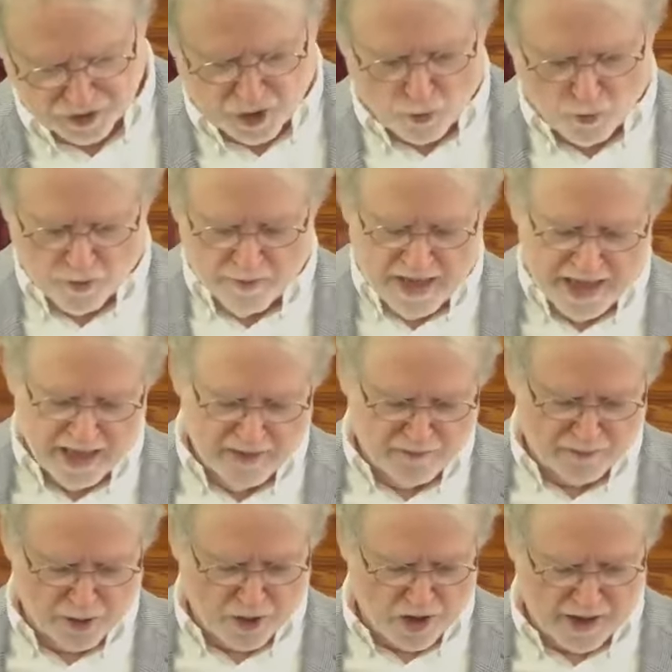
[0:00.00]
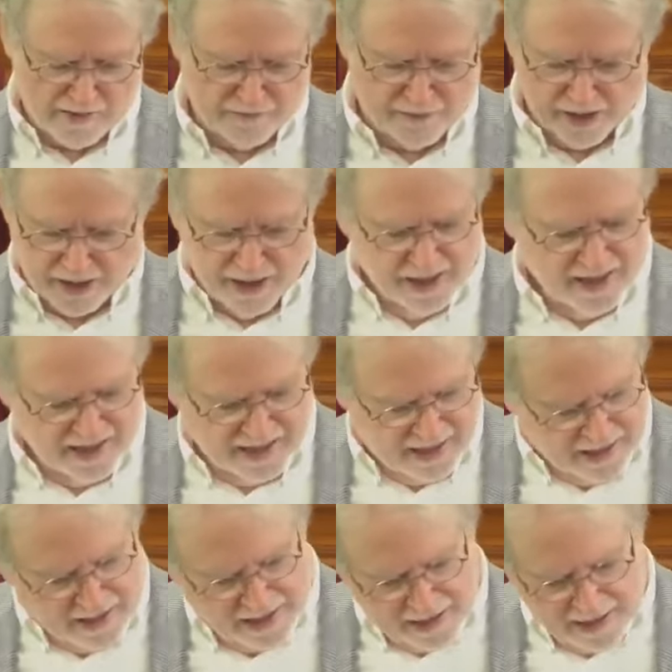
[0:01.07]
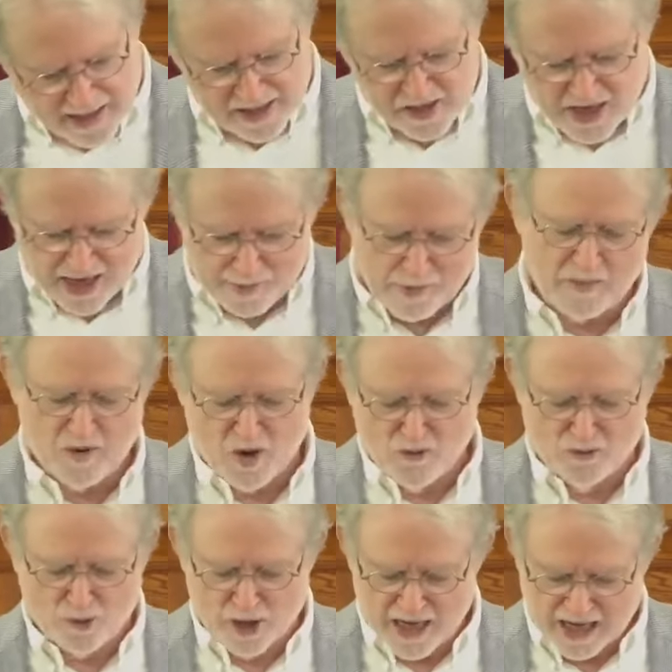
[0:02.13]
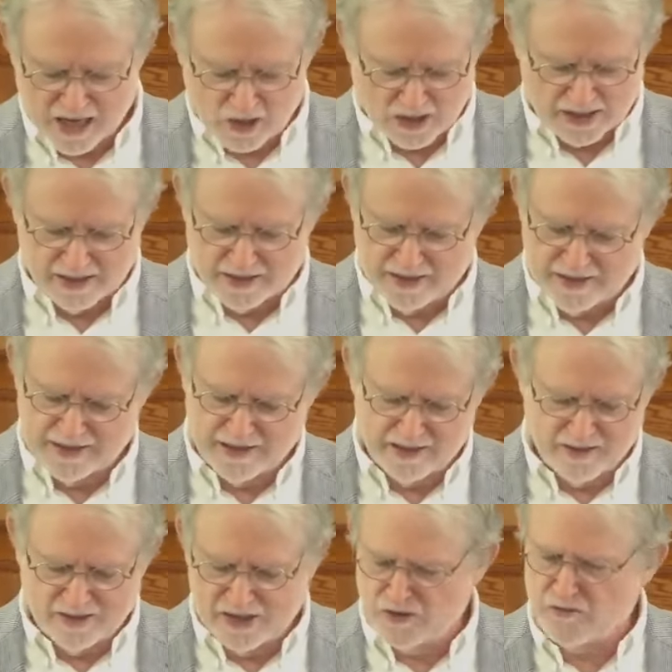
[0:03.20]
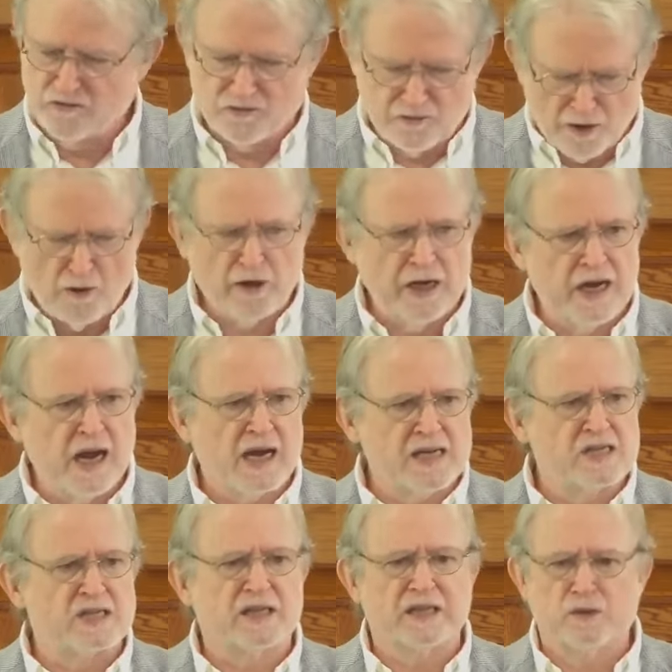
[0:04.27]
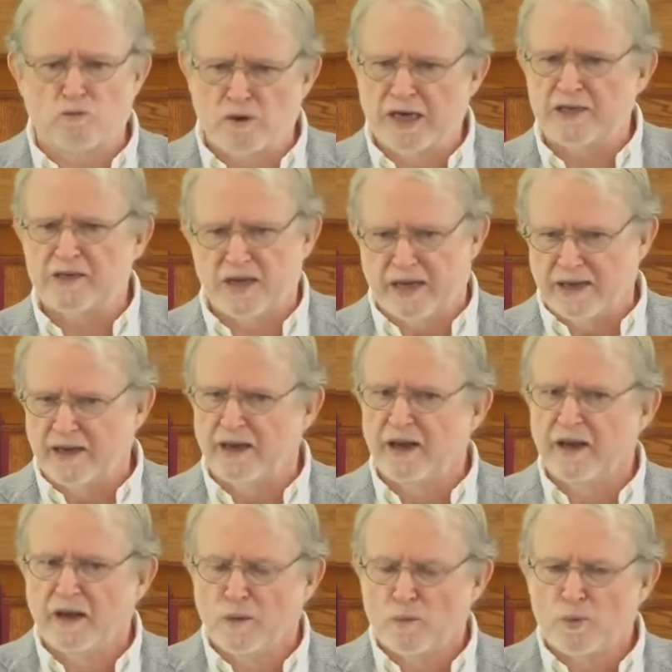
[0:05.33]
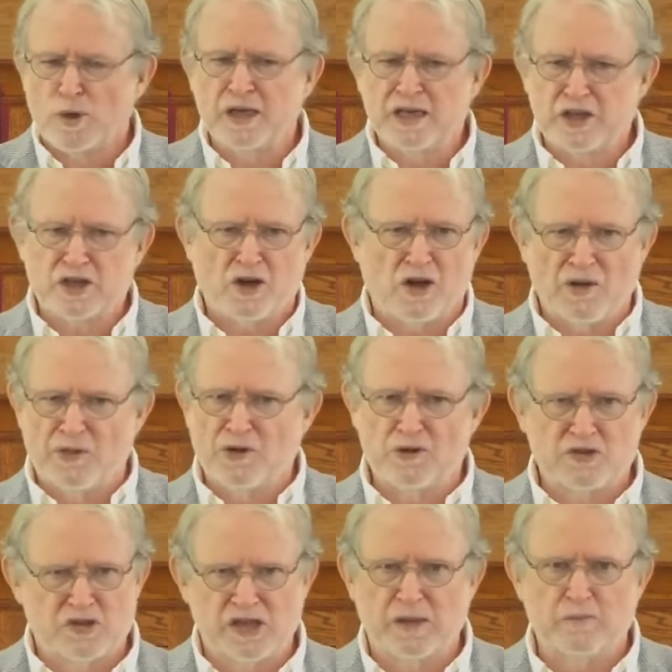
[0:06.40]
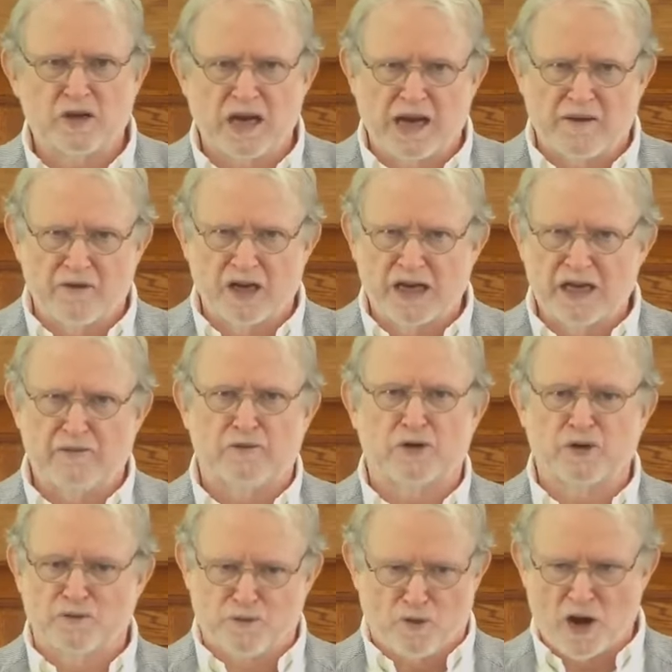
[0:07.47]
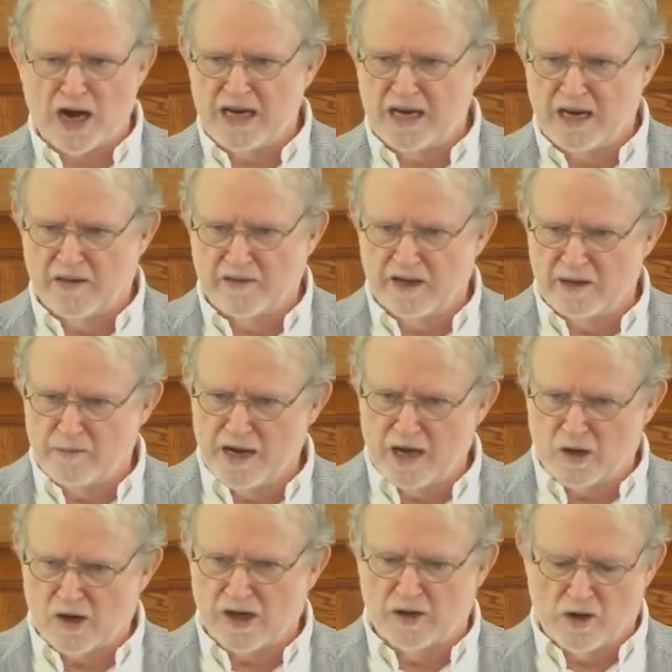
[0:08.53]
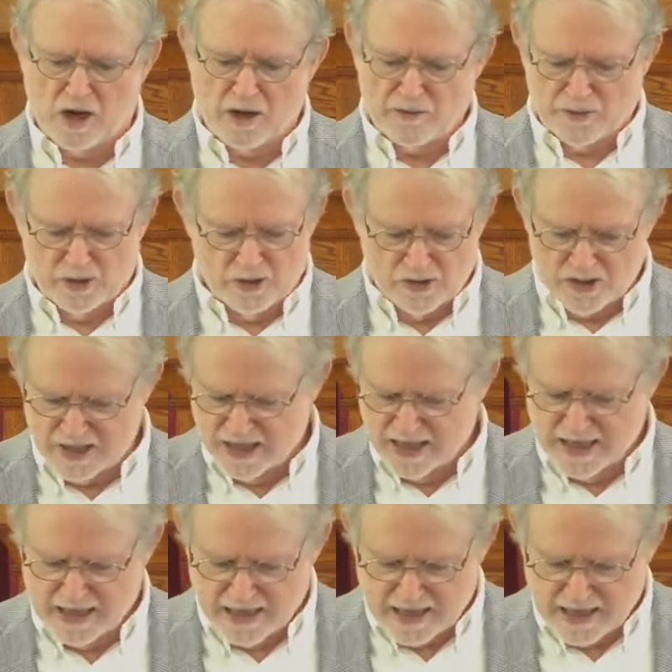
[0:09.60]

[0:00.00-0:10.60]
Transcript: So we're meeting for coffee next time I'm over in England. Very nicely written. British authors seem to have a gift of writing that American authors